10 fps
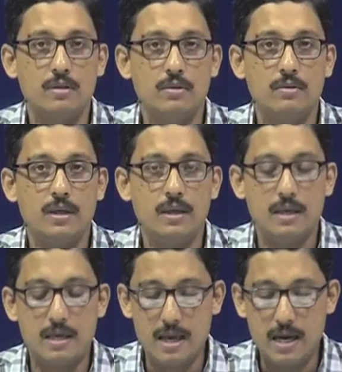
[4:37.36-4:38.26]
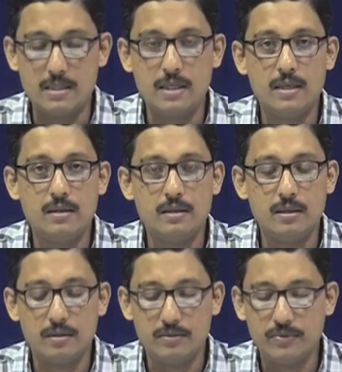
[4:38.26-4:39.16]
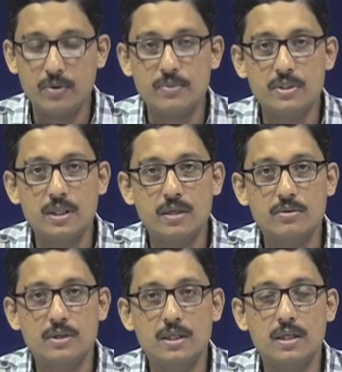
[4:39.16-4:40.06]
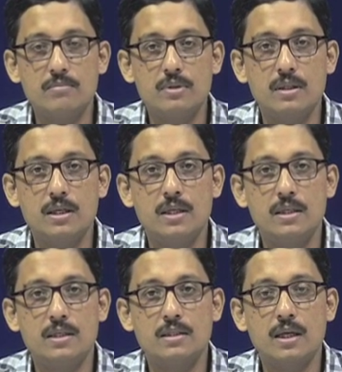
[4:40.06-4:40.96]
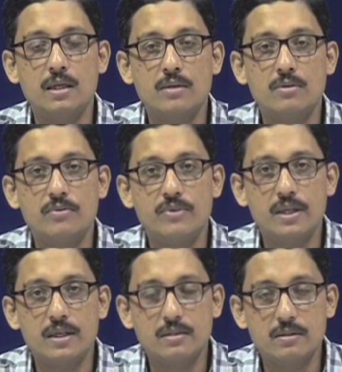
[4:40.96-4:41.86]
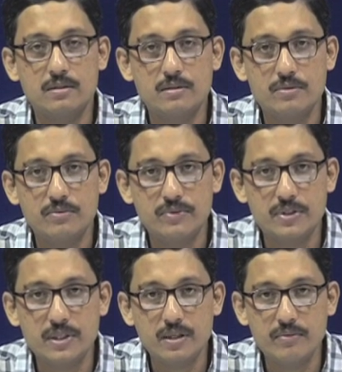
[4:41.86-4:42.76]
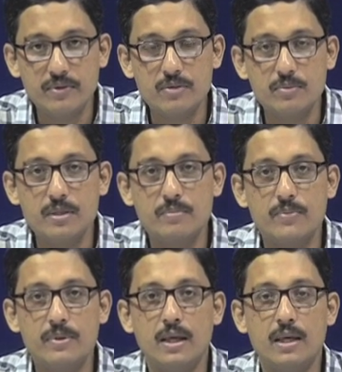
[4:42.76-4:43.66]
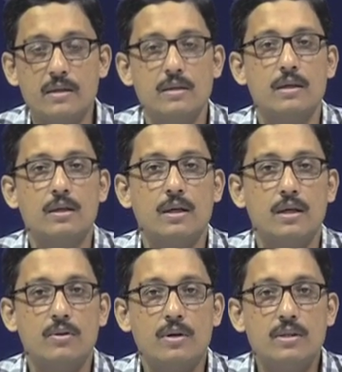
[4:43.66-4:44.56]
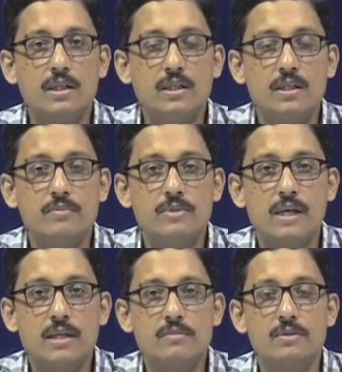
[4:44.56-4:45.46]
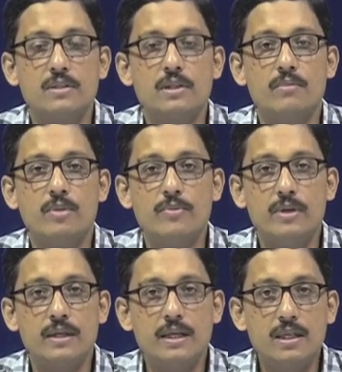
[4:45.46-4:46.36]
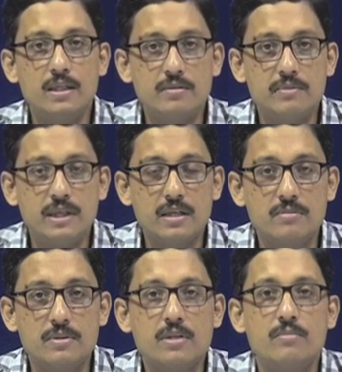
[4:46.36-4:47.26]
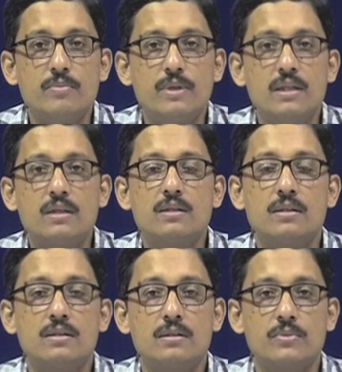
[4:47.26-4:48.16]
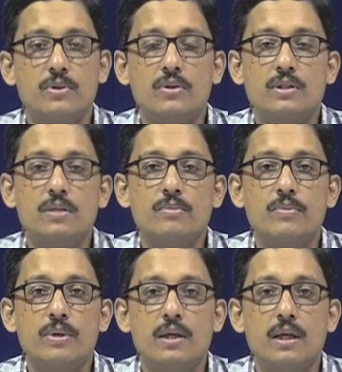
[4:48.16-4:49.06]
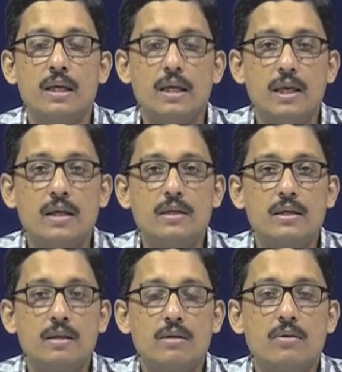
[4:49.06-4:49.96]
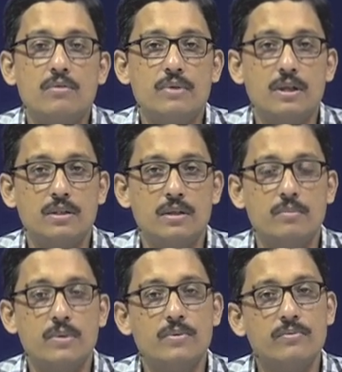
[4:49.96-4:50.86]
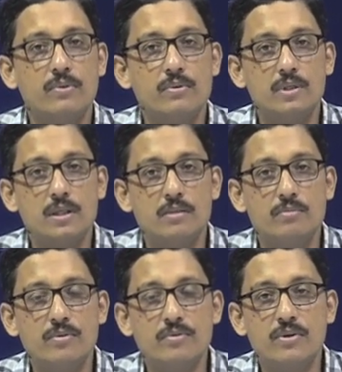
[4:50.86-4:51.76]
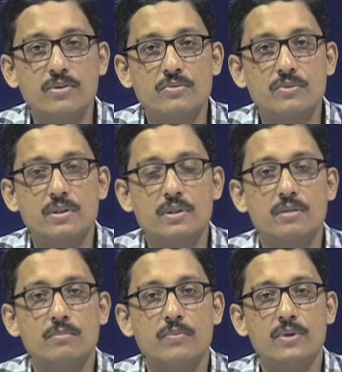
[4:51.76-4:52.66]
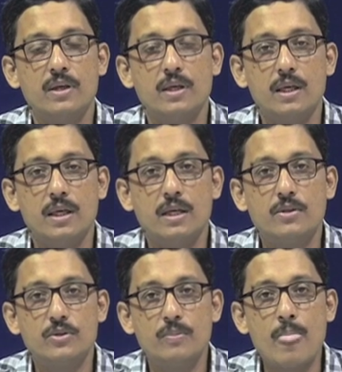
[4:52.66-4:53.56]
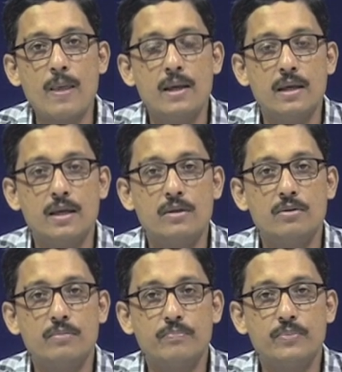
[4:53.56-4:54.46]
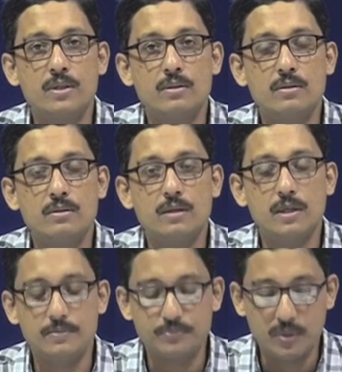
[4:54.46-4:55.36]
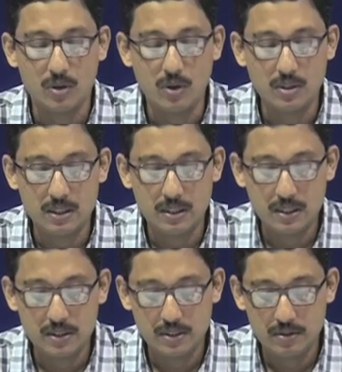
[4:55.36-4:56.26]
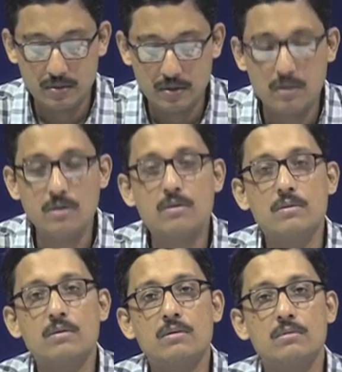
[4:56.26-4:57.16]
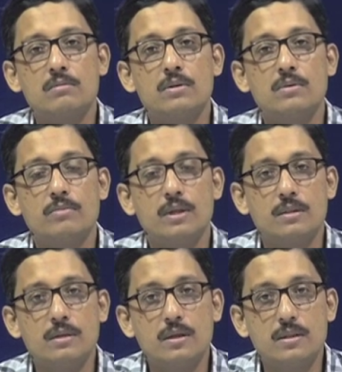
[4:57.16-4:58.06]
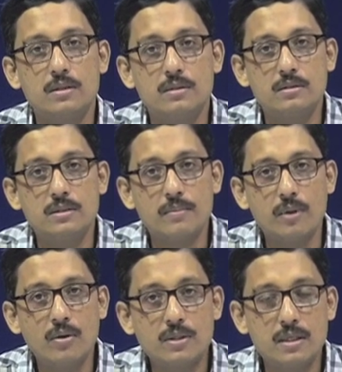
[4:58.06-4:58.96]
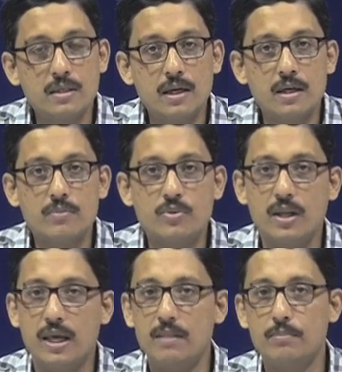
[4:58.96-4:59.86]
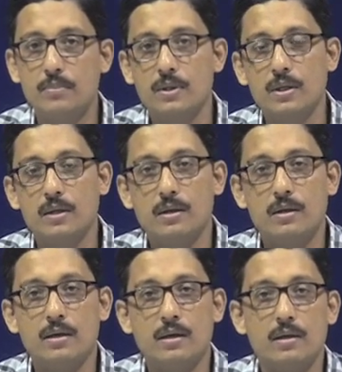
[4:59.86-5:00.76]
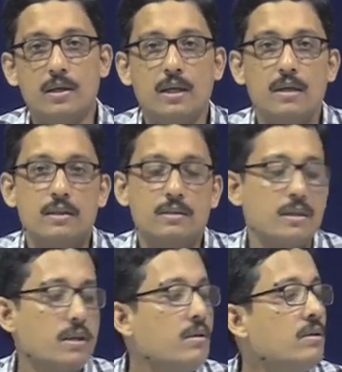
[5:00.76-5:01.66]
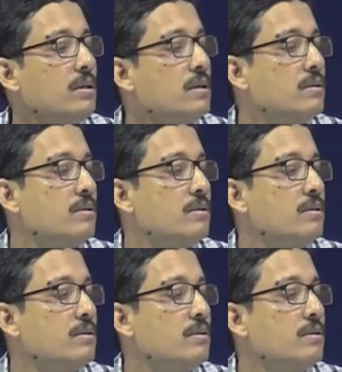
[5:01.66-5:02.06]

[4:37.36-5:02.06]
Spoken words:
Okay, and then from this electronic level it is undergoing various physical phenomena, maybe like non-radiative deactivation, maybe radiative deactivation, maybe intersystem crossing, maybe internal conversion, maybe fluorescence, maybe phosphorescence, maybe heat. So this consultation with this Jablonski diagram will help in understanding all these